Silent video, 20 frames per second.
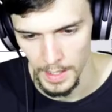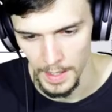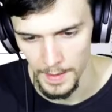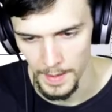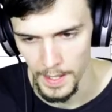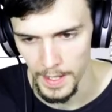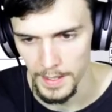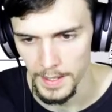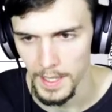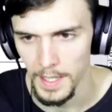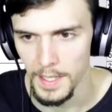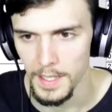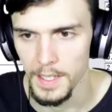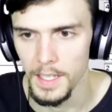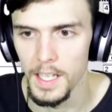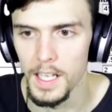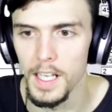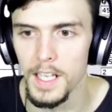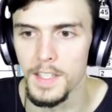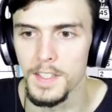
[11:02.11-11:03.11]
And that
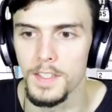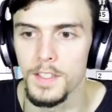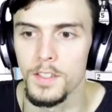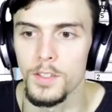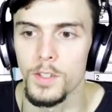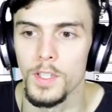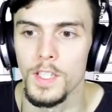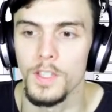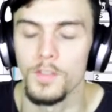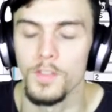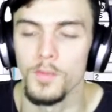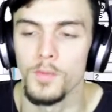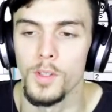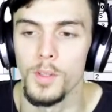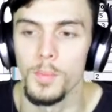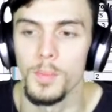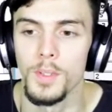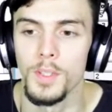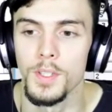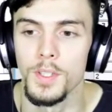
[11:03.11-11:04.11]
last transformed up
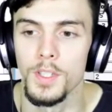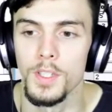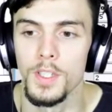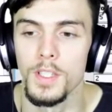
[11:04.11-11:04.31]
position